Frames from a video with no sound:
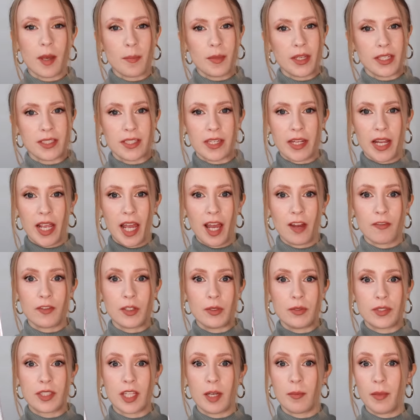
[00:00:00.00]
That being said, I have
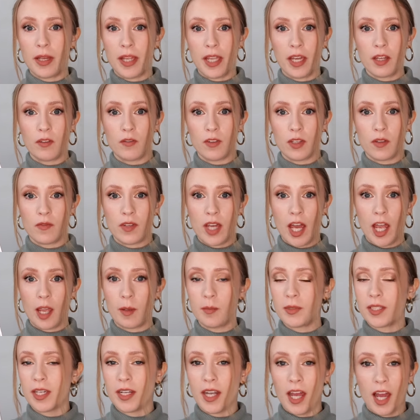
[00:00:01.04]
used them a handful of
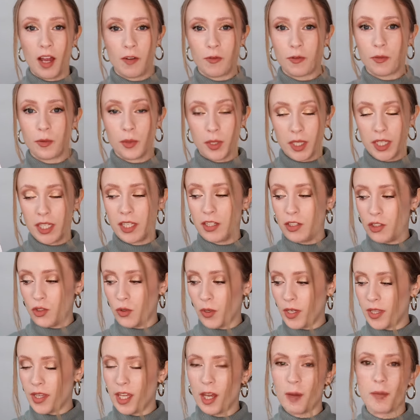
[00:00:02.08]
times and have really
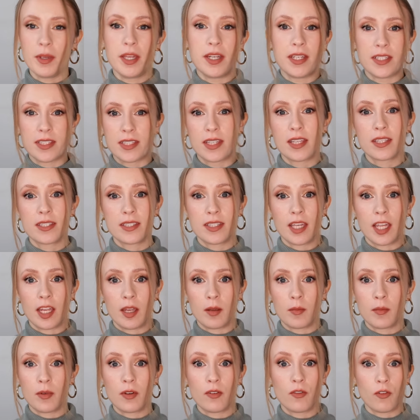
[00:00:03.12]
enjoyed them. It is the
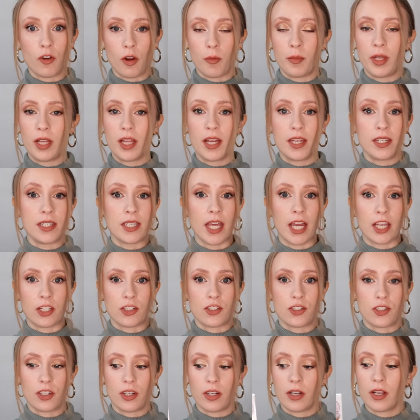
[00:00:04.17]
same formula and
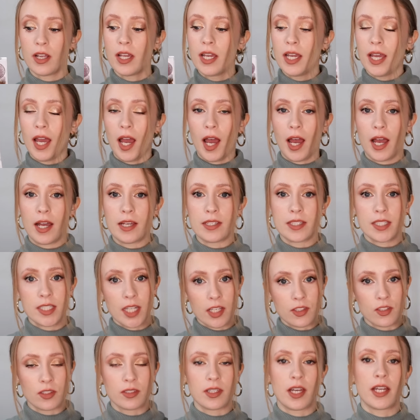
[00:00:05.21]
texture as
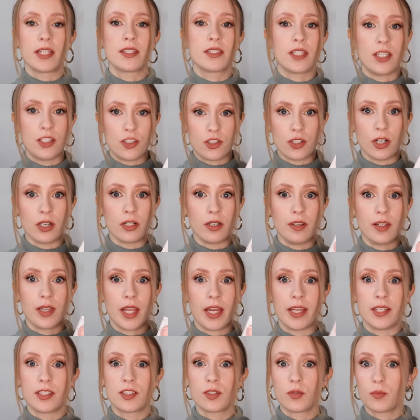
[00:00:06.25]
Desert Lights and Jungle
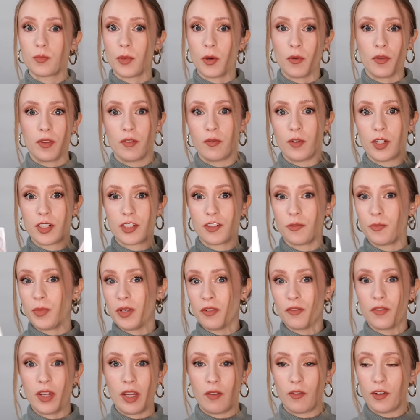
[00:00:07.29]
Lights, both of which have
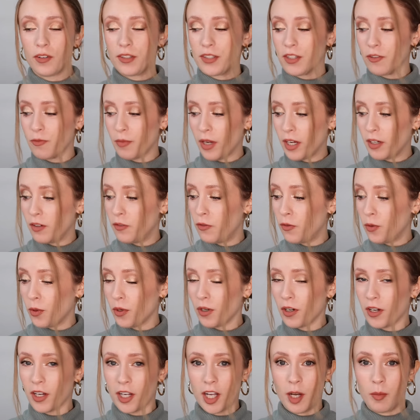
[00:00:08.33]
been favorites of mine
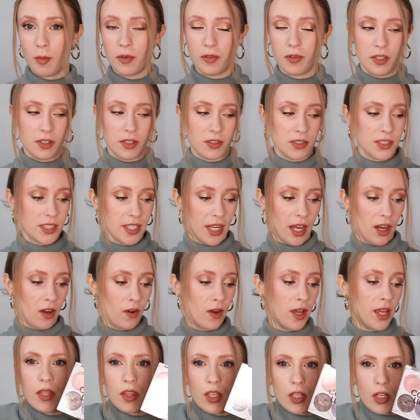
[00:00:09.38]
for a couple years now.
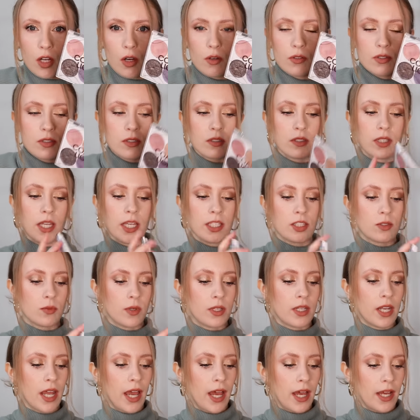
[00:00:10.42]
The Coastal Lights
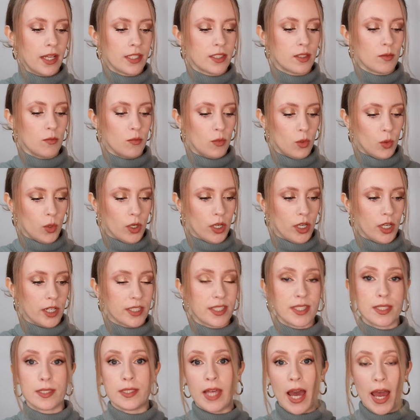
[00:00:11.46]
one has more
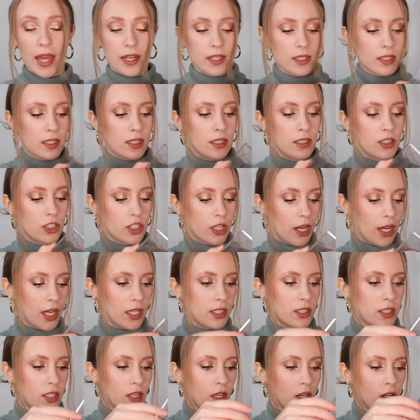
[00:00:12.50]
satin
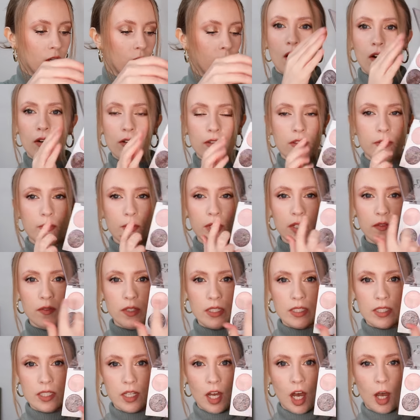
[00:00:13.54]
shades though. All three of
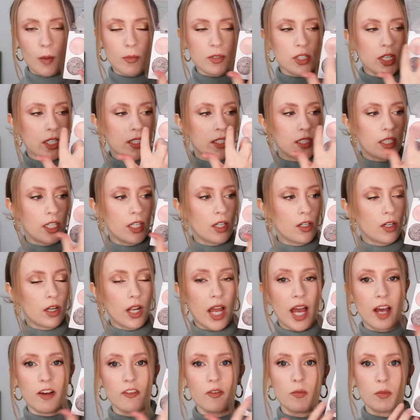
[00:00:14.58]
these top shades in here
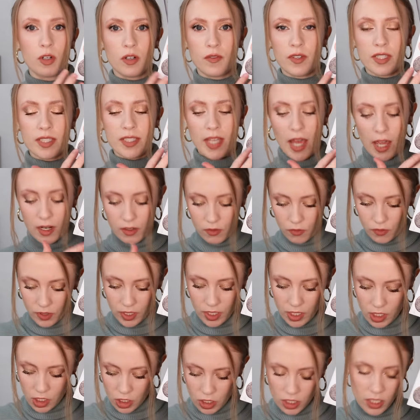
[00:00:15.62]
have more of a satin
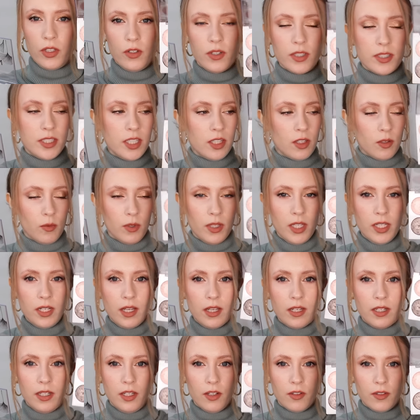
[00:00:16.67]
finish. You can see they're really
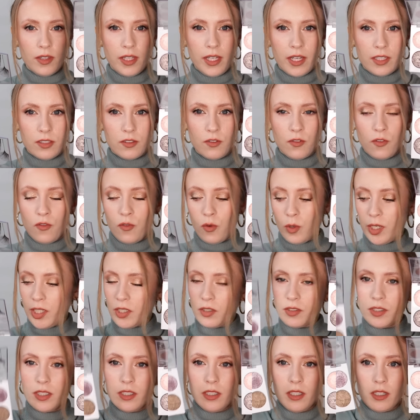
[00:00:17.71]
not nearly as
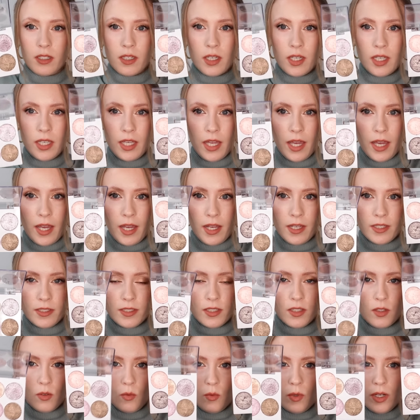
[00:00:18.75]
foiled looking
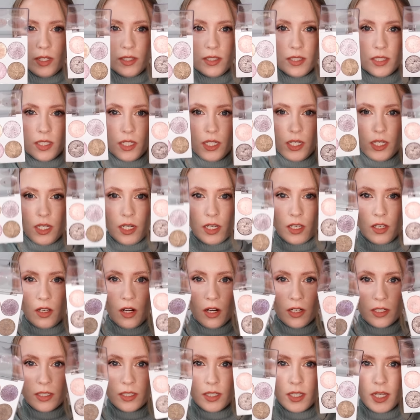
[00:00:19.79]
as the ones in
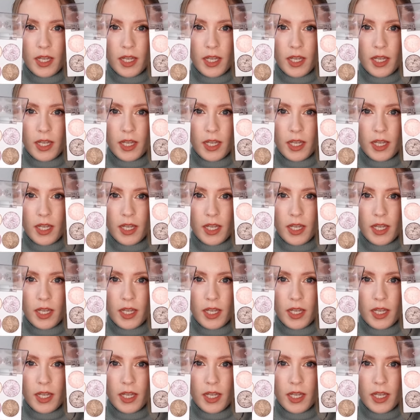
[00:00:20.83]
Garden